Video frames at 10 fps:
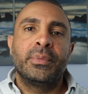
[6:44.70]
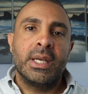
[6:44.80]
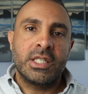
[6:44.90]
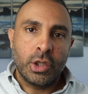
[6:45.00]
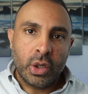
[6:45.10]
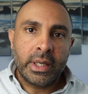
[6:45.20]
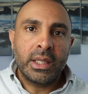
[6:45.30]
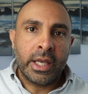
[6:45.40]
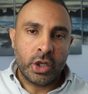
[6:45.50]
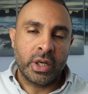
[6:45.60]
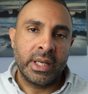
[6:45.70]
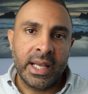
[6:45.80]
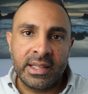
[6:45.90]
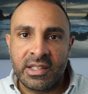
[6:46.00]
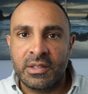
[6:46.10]
it's looking like you're going to
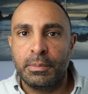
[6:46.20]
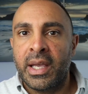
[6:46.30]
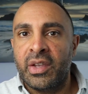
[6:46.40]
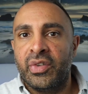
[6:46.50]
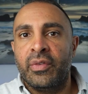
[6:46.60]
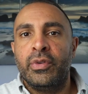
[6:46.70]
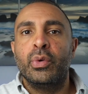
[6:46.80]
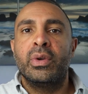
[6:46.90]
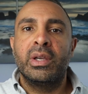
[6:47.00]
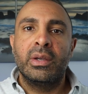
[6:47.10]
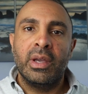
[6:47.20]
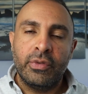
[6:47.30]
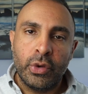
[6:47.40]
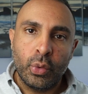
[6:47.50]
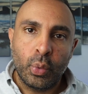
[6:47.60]
get displaced. If
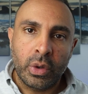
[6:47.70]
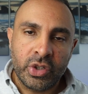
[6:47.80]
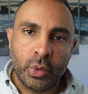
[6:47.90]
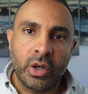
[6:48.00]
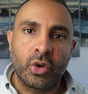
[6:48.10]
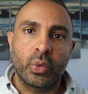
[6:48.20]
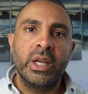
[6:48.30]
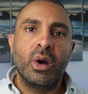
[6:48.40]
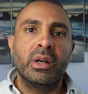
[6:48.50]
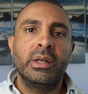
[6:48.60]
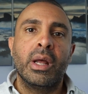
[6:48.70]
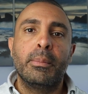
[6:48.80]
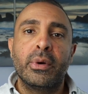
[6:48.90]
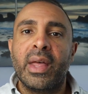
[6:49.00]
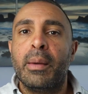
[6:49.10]
you were to agree on a
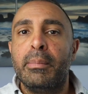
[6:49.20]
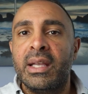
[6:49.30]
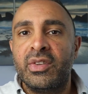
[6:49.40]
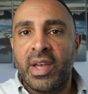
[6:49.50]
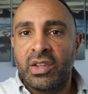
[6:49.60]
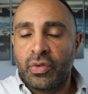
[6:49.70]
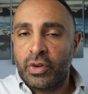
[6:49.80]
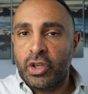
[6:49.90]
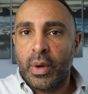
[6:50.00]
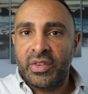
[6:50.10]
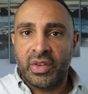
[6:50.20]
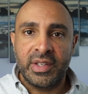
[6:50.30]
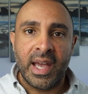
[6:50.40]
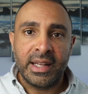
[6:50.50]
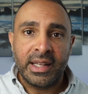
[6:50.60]
number that made sense for you as a
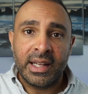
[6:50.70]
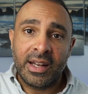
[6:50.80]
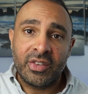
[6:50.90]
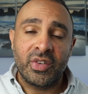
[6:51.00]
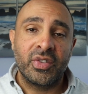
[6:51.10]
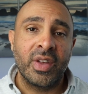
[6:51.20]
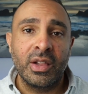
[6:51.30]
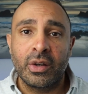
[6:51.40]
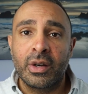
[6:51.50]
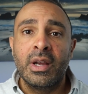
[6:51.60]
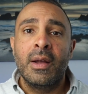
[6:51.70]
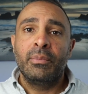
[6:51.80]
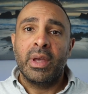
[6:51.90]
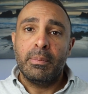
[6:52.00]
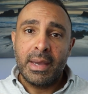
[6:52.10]
tenant and as a seller,
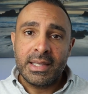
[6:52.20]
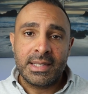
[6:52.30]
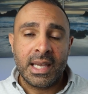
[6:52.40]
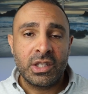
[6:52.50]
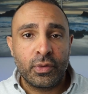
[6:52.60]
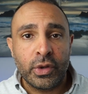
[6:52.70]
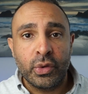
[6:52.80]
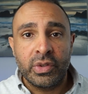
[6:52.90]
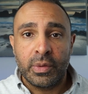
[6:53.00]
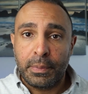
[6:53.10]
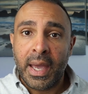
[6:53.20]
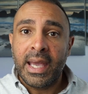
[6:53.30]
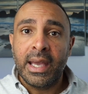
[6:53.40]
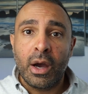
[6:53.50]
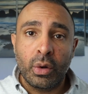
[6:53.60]
it made sense for you to
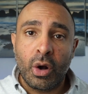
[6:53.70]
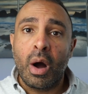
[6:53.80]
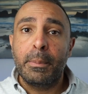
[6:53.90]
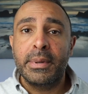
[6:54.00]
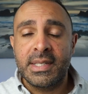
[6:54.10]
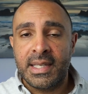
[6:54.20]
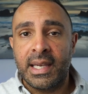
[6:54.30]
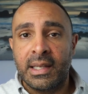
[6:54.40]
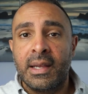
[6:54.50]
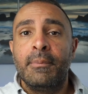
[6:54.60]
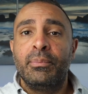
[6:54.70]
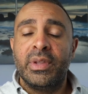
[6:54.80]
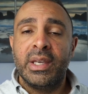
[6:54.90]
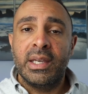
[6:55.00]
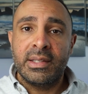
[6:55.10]
pay out, compensate
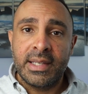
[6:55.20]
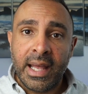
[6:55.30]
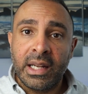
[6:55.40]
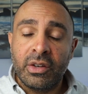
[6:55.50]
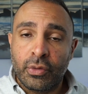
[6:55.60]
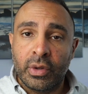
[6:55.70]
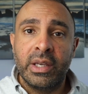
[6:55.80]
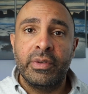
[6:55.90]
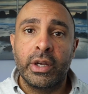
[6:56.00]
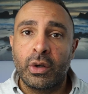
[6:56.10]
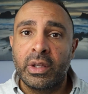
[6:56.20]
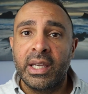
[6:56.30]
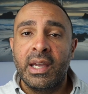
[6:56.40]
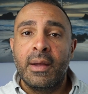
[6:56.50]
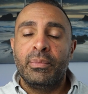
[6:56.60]
the tenant for leaving
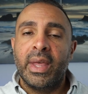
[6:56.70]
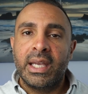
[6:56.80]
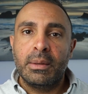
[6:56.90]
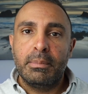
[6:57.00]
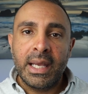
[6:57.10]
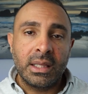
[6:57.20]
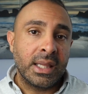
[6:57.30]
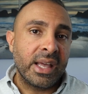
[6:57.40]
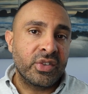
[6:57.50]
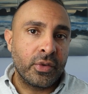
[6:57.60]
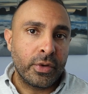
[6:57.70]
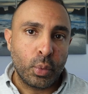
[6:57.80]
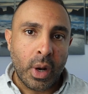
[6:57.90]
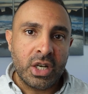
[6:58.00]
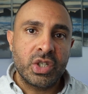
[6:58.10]
early, they can make less of a
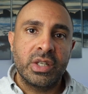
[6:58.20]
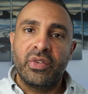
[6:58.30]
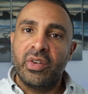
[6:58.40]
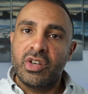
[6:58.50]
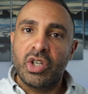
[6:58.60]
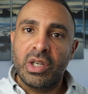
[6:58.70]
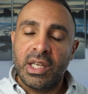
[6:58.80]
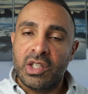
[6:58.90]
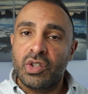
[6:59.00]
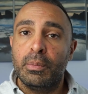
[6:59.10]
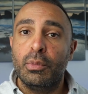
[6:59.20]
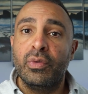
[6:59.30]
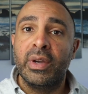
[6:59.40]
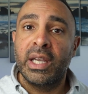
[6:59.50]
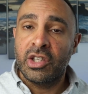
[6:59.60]
rush decision into
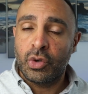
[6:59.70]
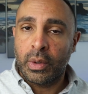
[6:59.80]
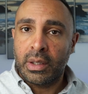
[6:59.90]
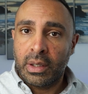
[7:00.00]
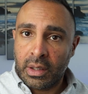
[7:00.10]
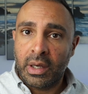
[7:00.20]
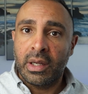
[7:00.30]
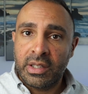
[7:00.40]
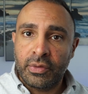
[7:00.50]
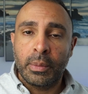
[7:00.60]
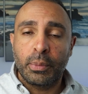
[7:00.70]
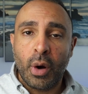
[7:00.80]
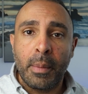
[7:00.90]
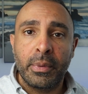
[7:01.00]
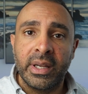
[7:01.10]
moving into a different
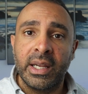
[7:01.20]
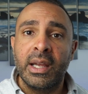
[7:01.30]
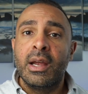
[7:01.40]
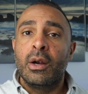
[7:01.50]
property